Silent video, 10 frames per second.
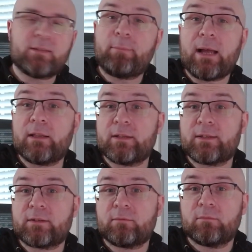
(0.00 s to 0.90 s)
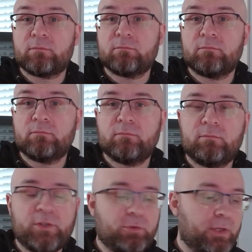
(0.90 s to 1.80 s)
a balance
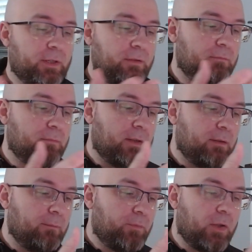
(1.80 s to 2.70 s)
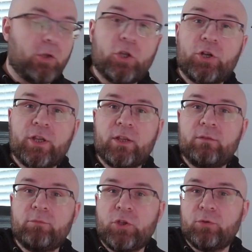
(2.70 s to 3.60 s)
between
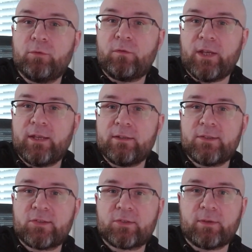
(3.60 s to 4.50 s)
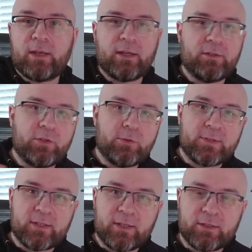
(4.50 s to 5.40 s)
learning new things and
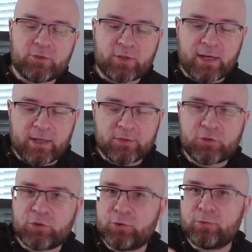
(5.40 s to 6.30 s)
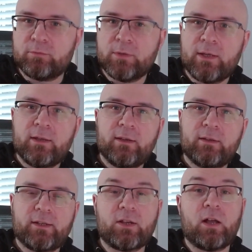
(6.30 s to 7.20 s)
using tried and true
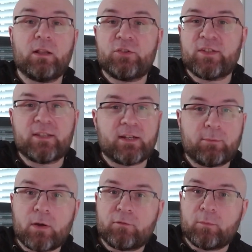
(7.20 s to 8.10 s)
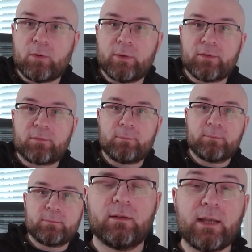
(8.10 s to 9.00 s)
technologies that I'm comfortable with.
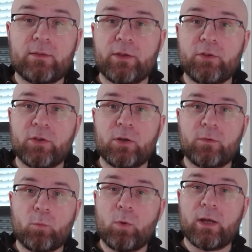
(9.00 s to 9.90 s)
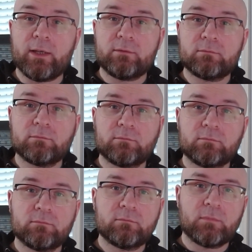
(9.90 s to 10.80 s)
Now that you know the what,
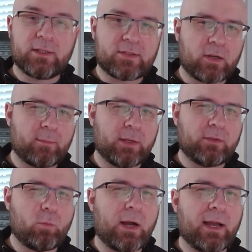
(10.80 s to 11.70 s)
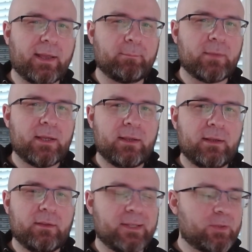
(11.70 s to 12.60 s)
let's talk about the why.
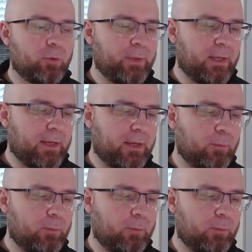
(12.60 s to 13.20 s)
This will be a